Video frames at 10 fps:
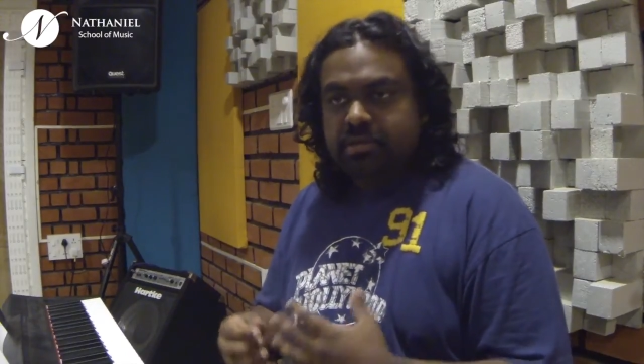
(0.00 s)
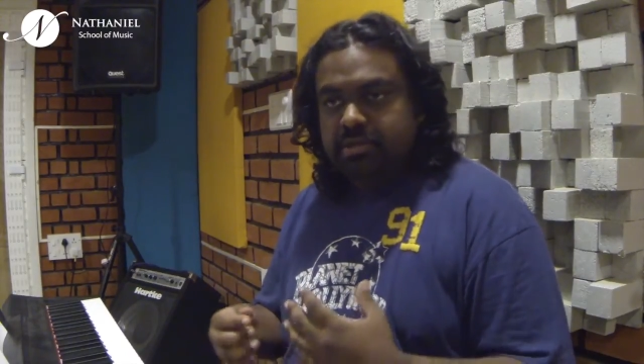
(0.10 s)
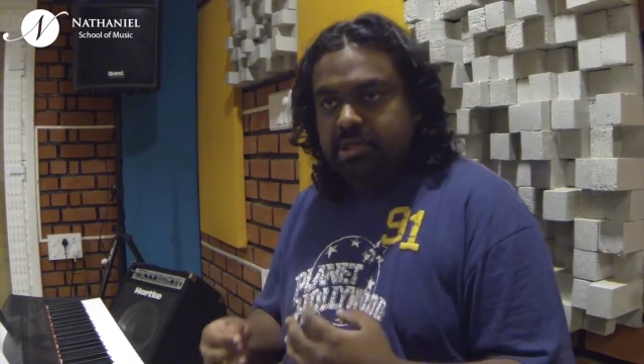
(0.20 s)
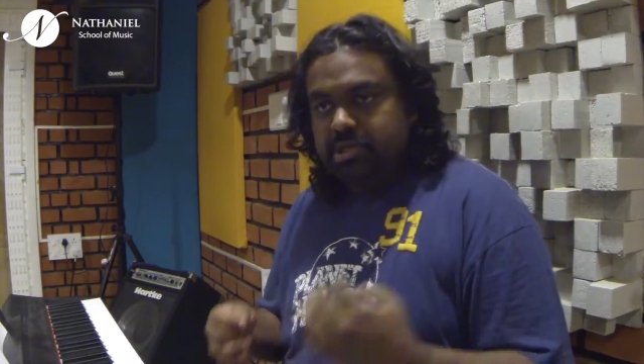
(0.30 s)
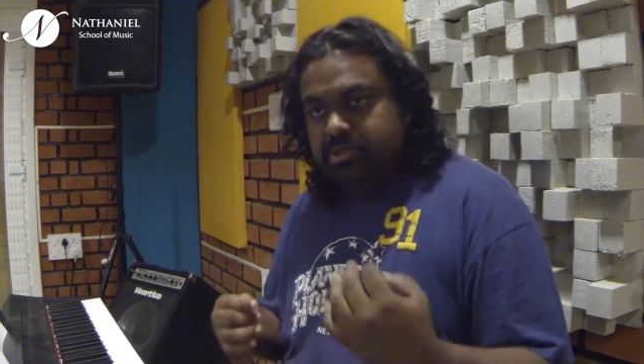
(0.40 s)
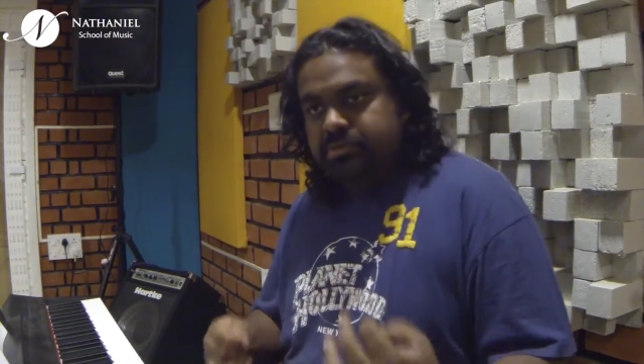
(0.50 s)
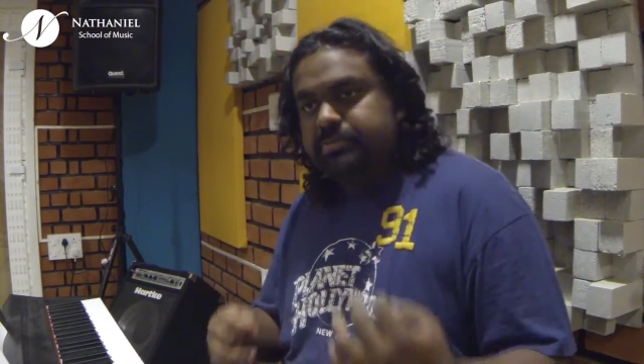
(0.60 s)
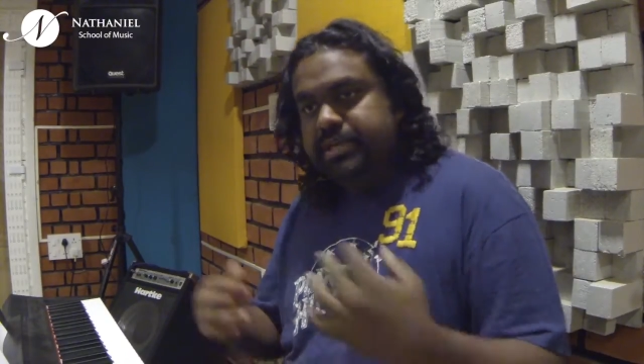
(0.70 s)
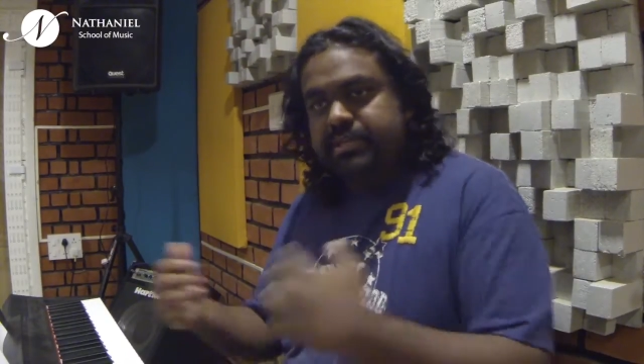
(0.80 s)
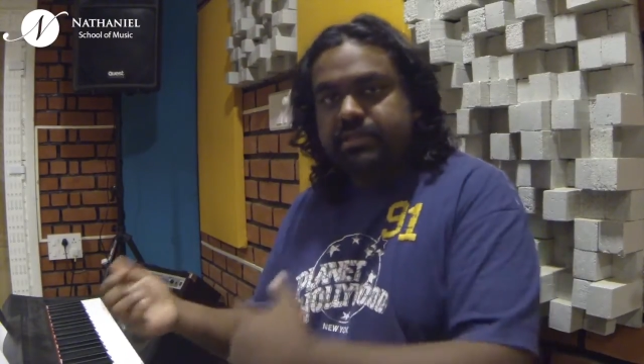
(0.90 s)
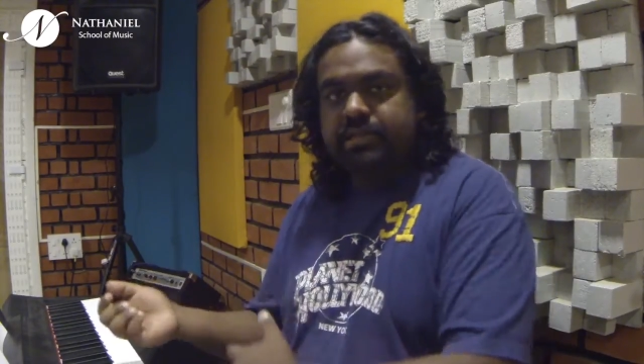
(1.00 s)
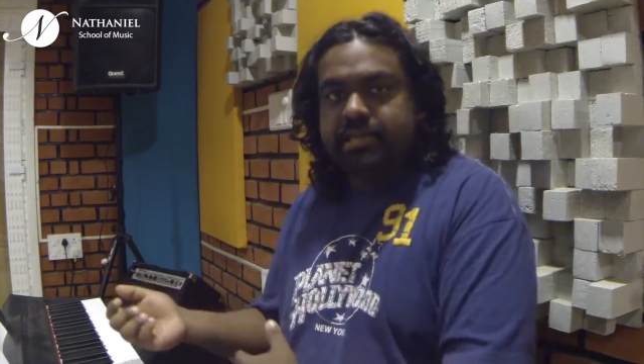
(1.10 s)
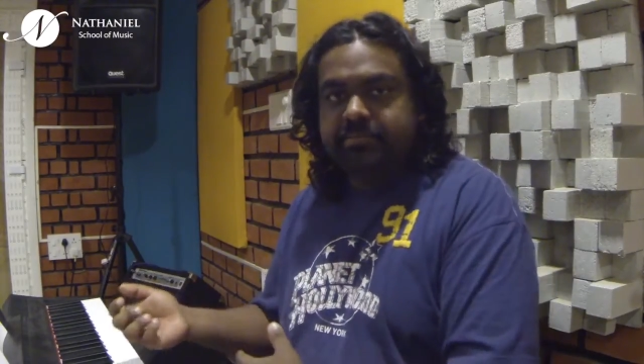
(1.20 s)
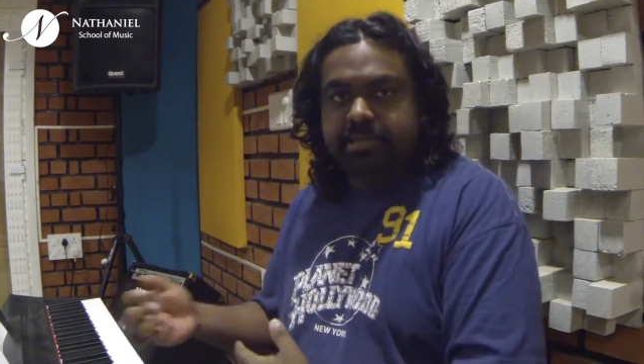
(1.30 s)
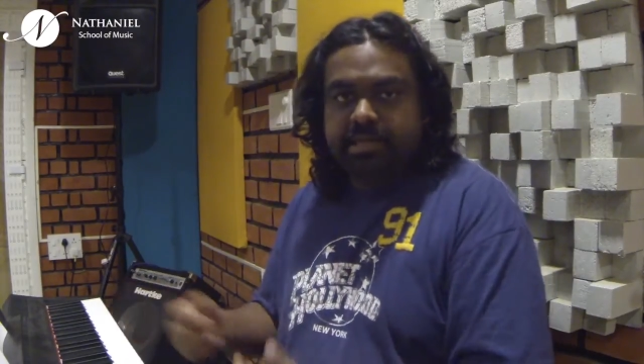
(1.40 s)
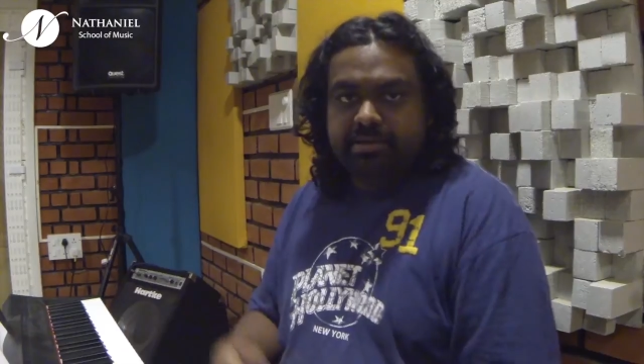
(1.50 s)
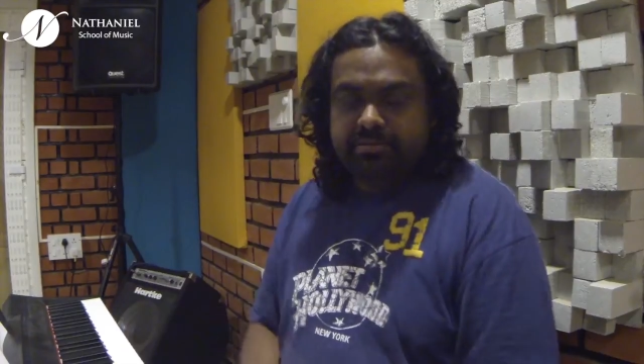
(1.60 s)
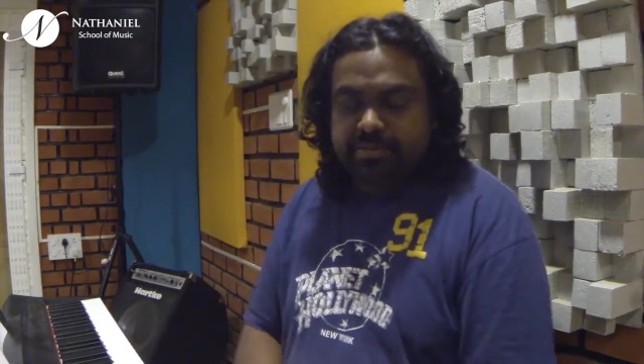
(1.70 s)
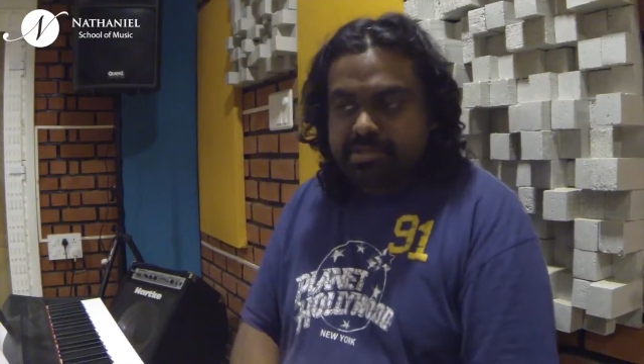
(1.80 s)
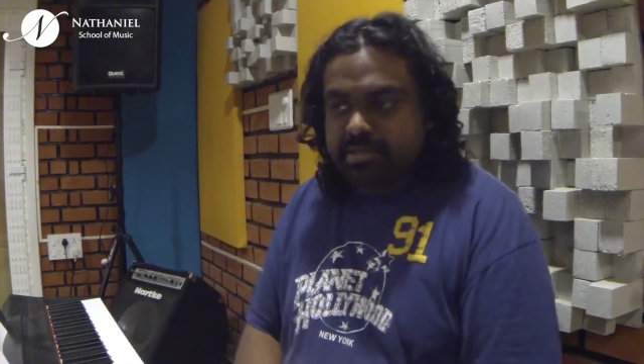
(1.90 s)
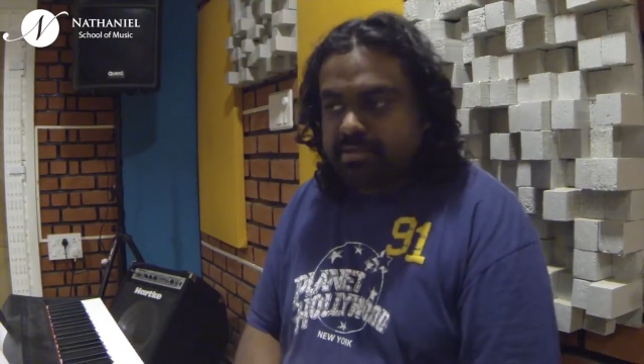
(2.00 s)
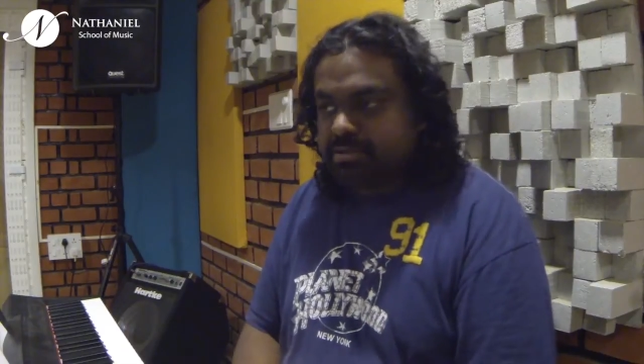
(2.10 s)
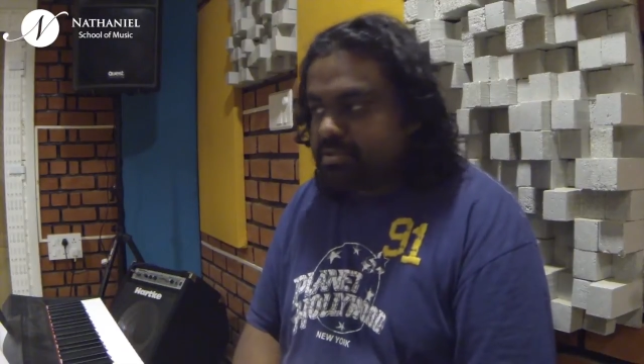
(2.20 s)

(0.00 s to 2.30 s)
not to be in the limelight of the song.